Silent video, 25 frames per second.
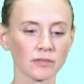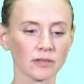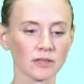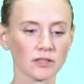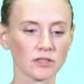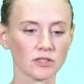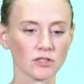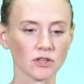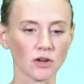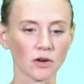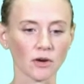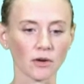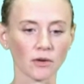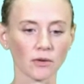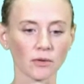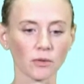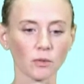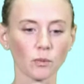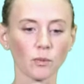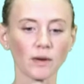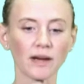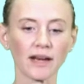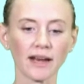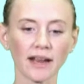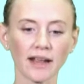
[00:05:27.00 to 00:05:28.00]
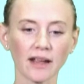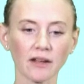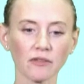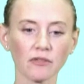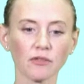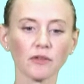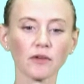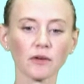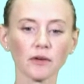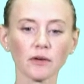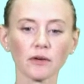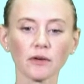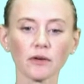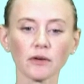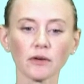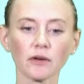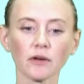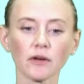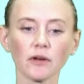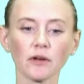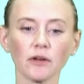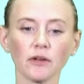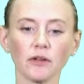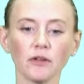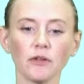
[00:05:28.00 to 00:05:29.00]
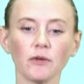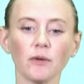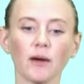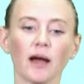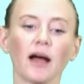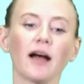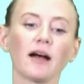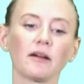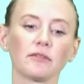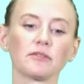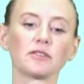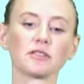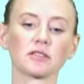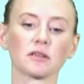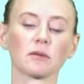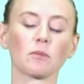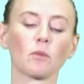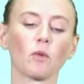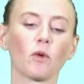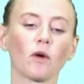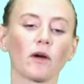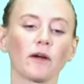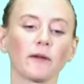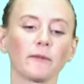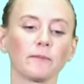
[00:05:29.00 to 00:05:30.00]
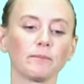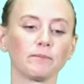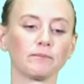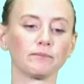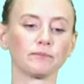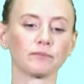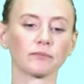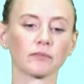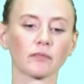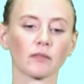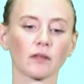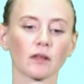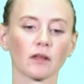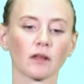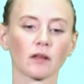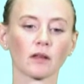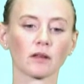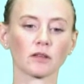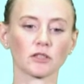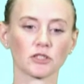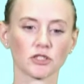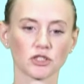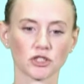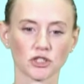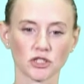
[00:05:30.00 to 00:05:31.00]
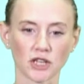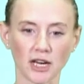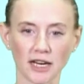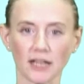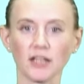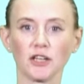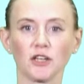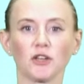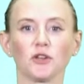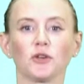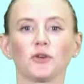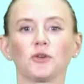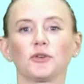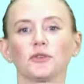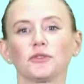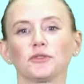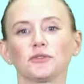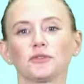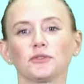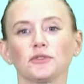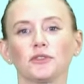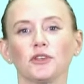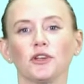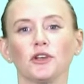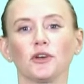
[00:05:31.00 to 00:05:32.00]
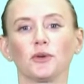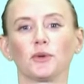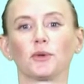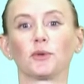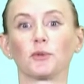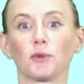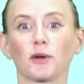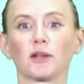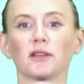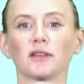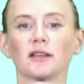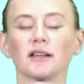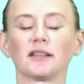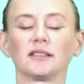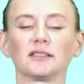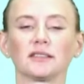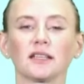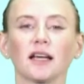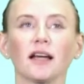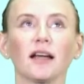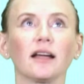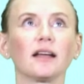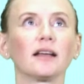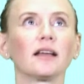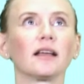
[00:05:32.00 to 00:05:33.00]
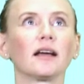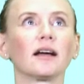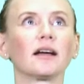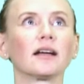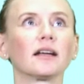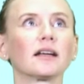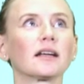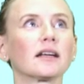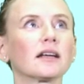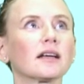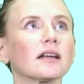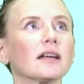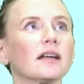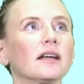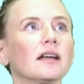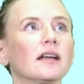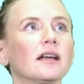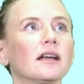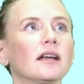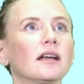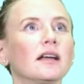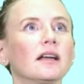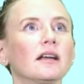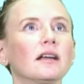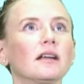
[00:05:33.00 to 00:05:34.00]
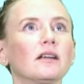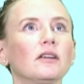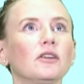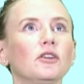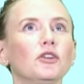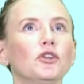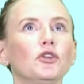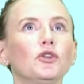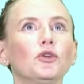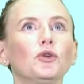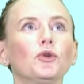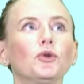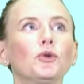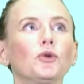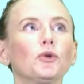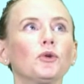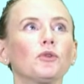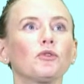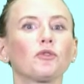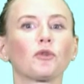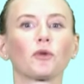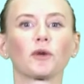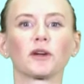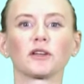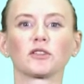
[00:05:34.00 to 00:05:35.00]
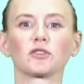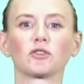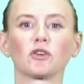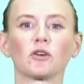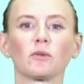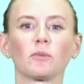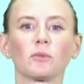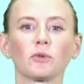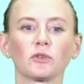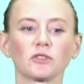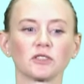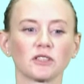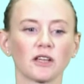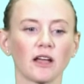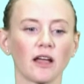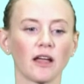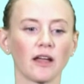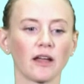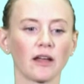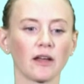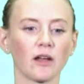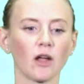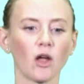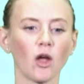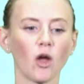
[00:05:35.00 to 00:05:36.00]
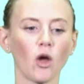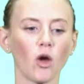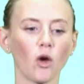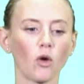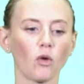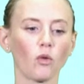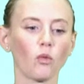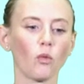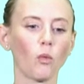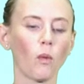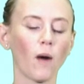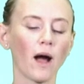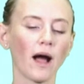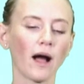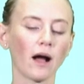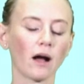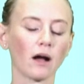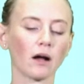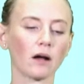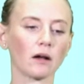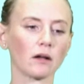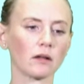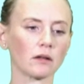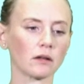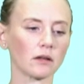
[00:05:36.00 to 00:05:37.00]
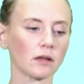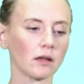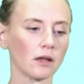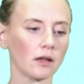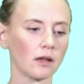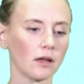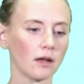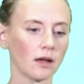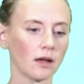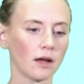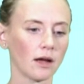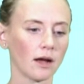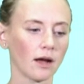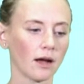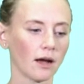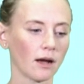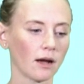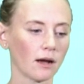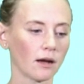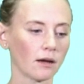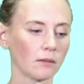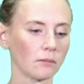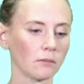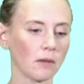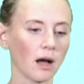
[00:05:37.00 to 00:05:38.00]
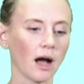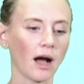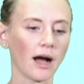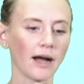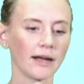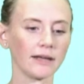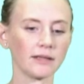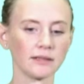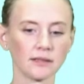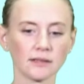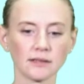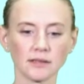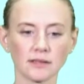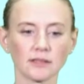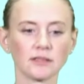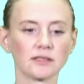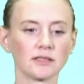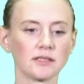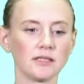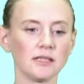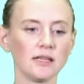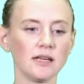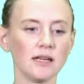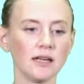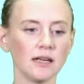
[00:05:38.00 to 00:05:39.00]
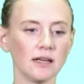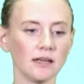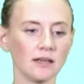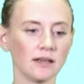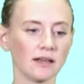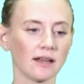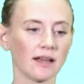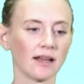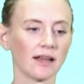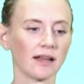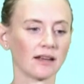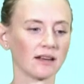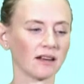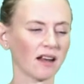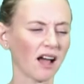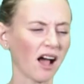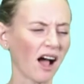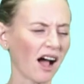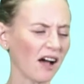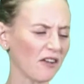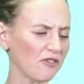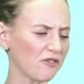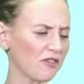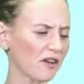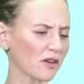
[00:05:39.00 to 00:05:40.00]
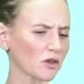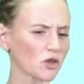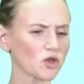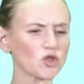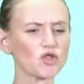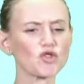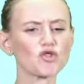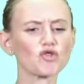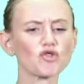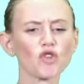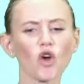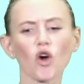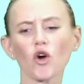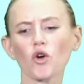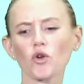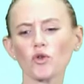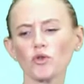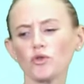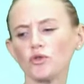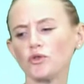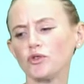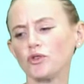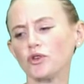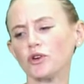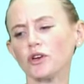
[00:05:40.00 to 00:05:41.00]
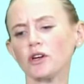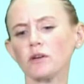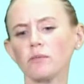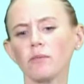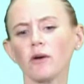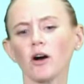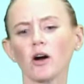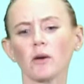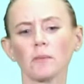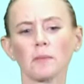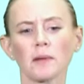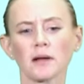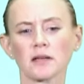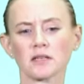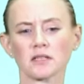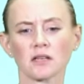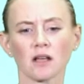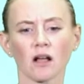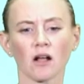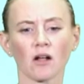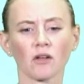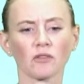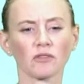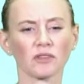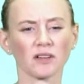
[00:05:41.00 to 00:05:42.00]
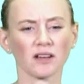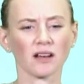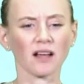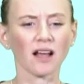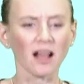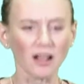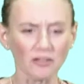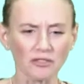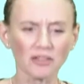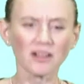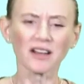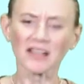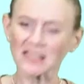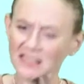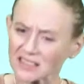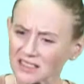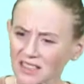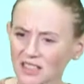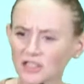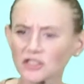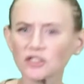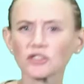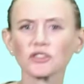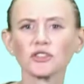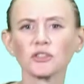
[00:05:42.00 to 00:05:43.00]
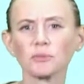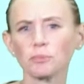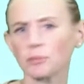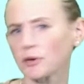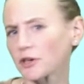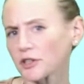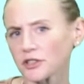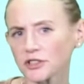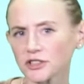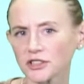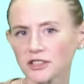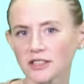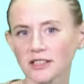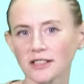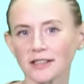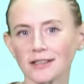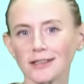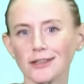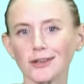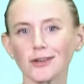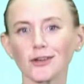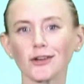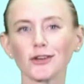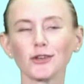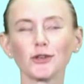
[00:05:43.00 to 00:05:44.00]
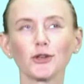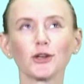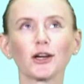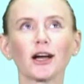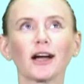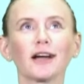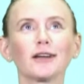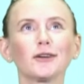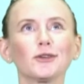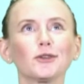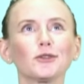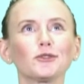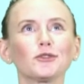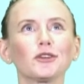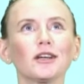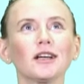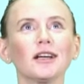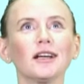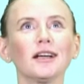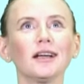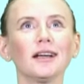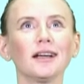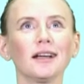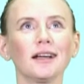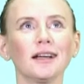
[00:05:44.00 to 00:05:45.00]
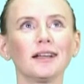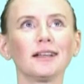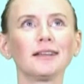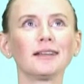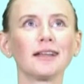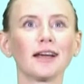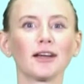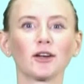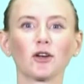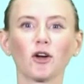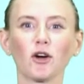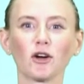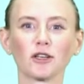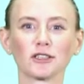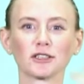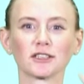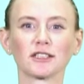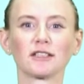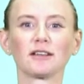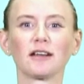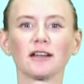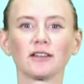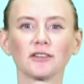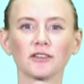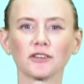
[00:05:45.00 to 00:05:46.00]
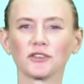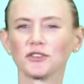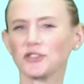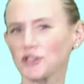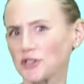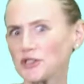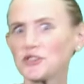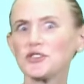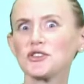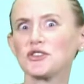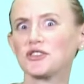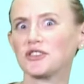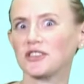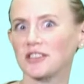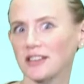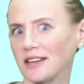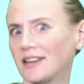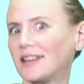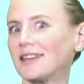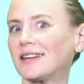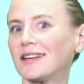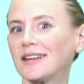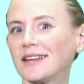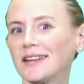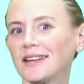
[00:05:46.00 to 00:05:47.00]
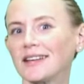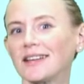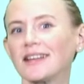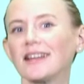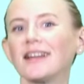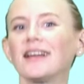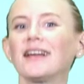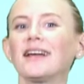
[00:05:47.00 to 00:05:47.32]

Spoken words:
So whenever you have someone shake you, with what they say, like you, for example, say, well, I did this deed and I felt so good about myself and I feel like such a good person, and you kind of in that ask another, don't you think?